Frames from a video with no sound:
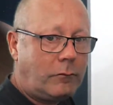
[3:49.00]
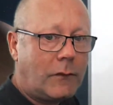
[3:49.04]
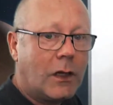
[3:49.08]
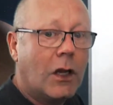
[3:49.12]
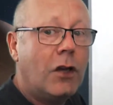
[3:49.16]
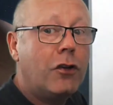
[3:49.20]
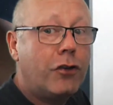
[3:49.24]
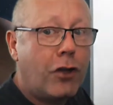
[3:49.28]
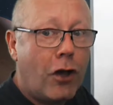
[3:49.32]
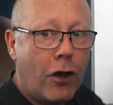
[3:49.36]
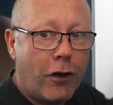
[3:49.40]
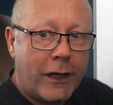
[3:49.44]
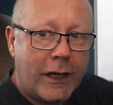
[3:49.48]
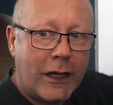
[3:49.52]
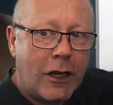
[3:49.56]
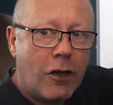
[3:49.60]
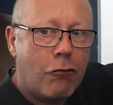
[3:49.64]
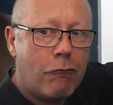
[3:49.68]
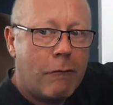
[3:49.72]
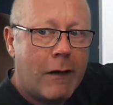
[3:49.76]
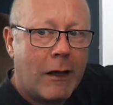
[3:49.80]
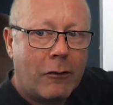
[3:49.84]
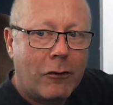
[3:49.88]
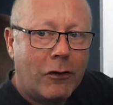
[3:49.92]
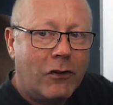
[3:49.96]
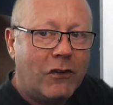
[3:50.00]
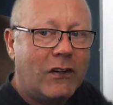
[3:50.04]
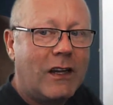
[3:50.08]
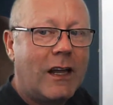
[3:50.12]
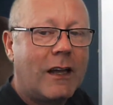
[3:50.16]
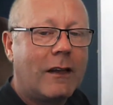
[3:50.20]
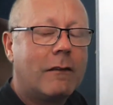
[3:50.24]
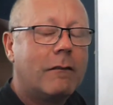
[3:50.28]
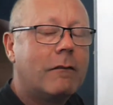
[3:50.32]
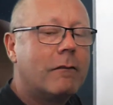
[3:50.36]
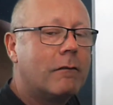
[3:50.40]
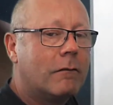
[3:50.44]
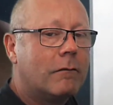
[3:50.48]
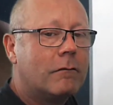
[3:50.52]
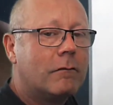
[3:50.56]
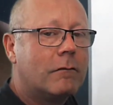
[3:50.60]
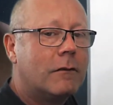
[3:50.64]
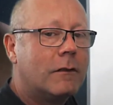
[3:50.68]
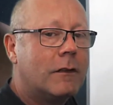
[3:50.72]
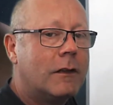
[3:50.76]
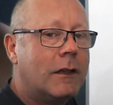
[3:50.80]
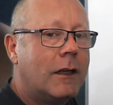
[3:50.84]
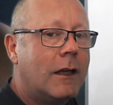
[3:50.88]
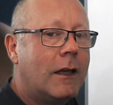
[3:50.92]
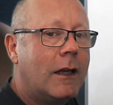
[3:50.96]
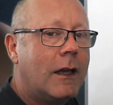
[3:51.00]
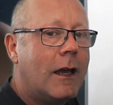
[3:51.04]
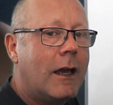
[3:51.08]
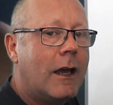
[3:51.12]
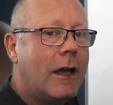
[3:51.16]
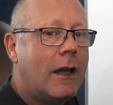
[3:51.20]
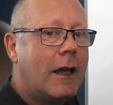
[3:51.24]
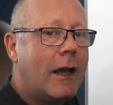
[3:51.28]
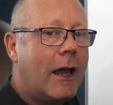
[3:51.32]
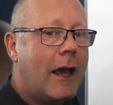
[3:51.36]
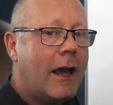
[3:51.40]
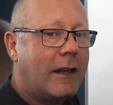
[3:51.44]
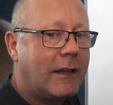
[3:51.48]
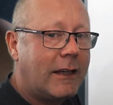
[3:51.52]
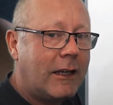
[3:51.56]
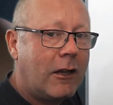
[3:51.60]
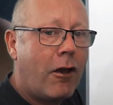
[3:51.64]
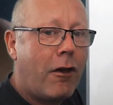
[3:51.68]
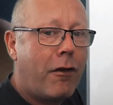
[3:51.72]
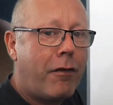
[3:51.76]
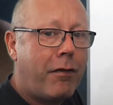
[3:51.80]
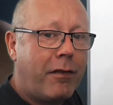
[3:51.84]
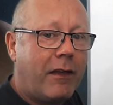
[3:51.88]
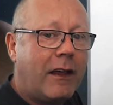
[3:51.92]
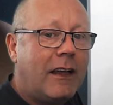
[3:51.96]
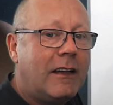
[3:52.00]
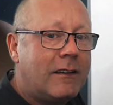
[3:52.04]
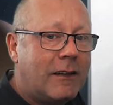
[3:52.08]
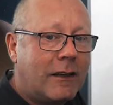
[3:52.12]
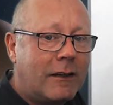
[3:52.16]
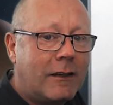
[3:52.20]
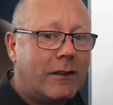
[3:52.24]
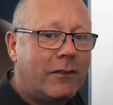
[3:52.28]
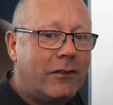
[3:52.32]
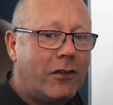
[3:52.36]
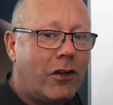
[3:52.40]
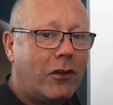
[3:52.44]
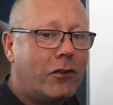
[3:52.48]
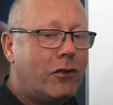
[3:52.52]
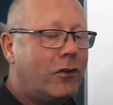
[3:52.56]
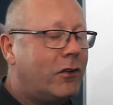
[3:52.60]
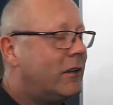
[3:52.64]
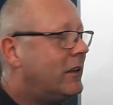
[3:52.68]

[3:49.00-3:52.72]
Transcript: turning around the sun. And the Earth is at a certain